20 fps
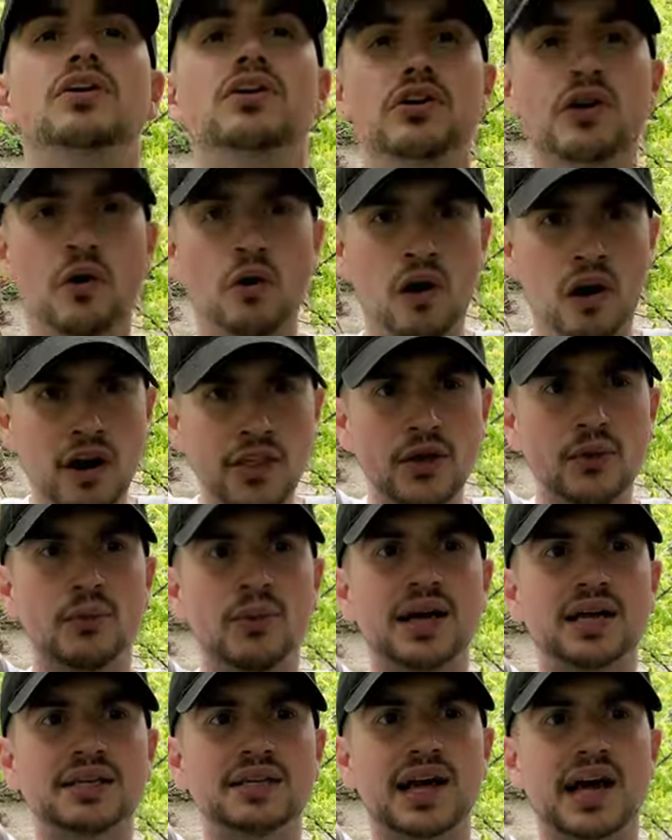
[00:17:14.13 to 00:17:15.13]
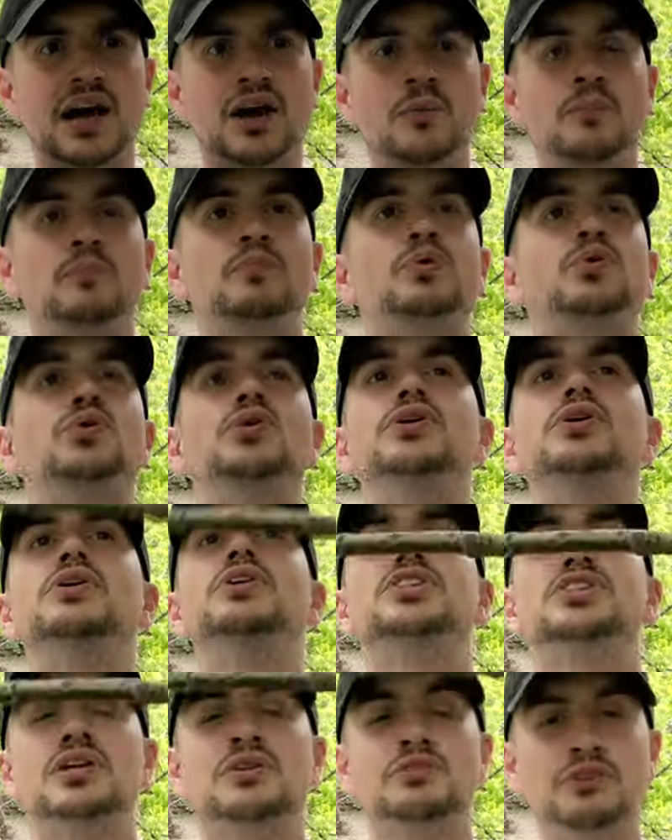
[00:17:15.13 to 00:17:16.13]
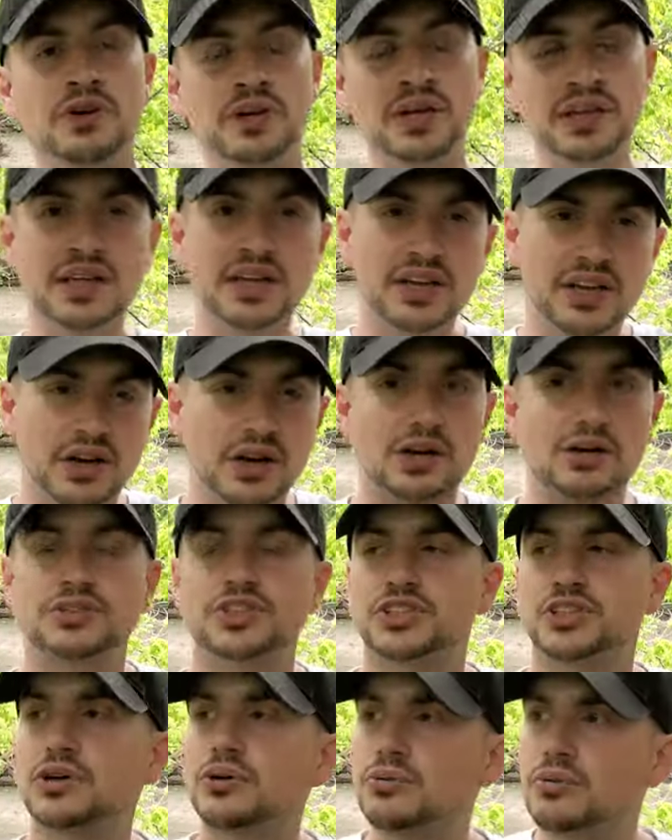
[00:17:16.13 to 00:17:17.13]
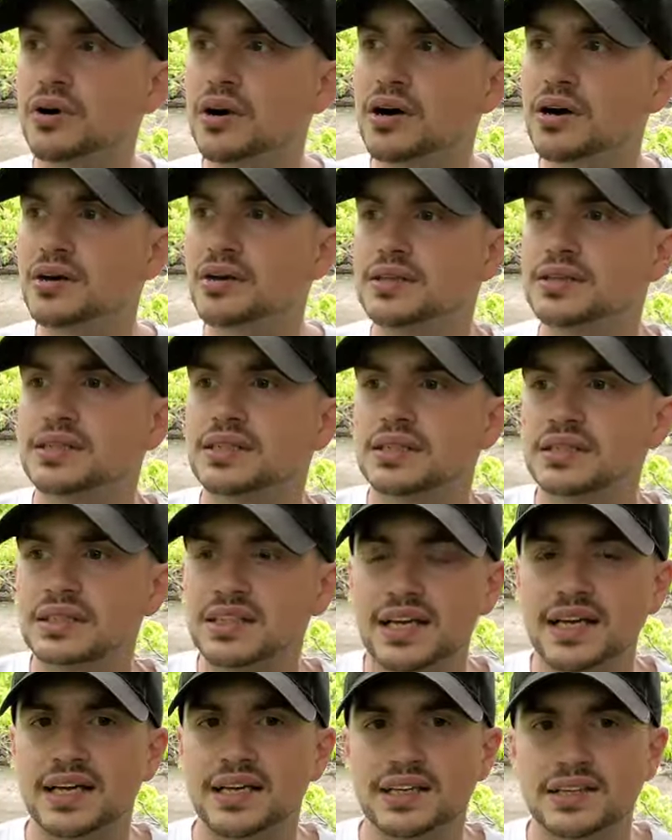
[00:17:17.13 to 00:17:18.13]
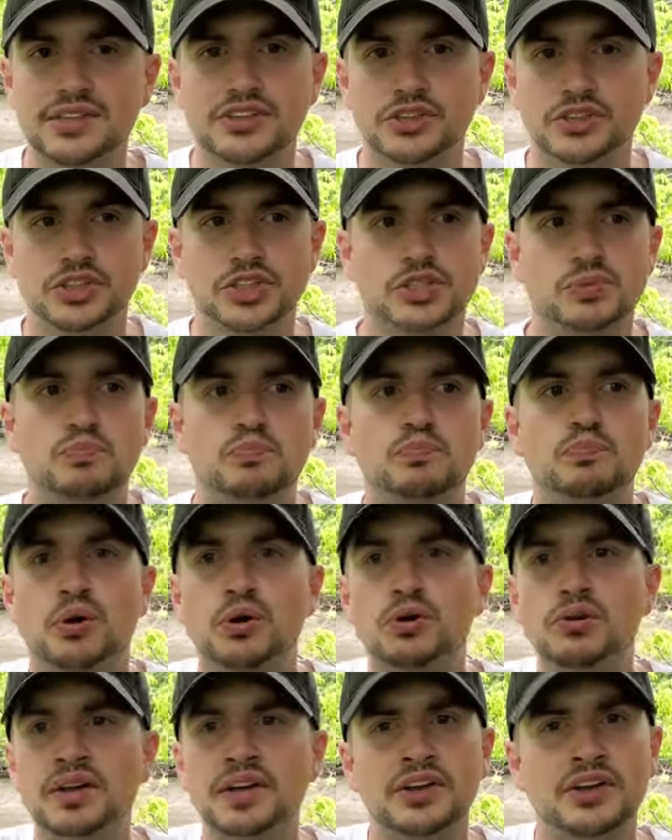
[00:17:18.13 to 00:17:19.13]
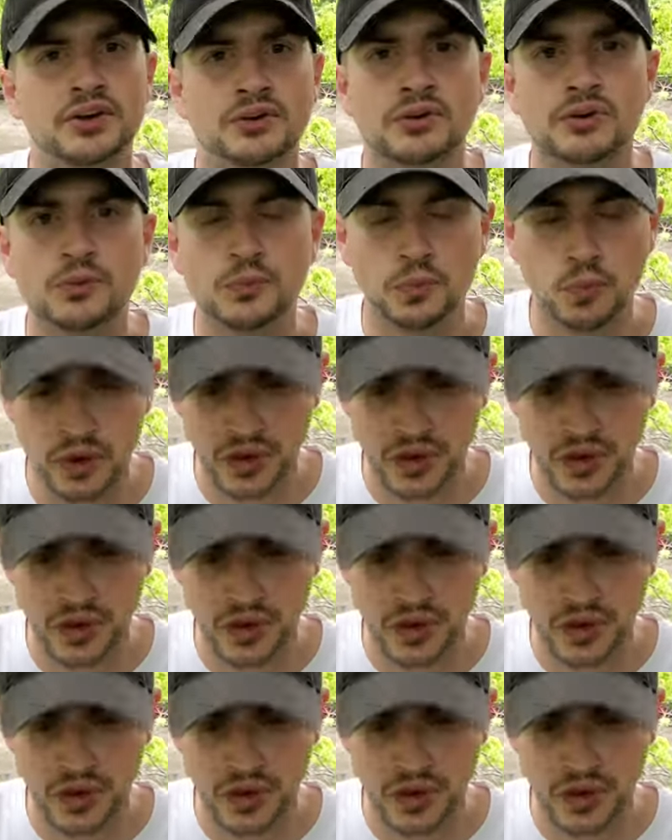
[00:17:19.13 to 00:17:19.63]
go all the way down, pull yourself up, you know. So you're just pulling your own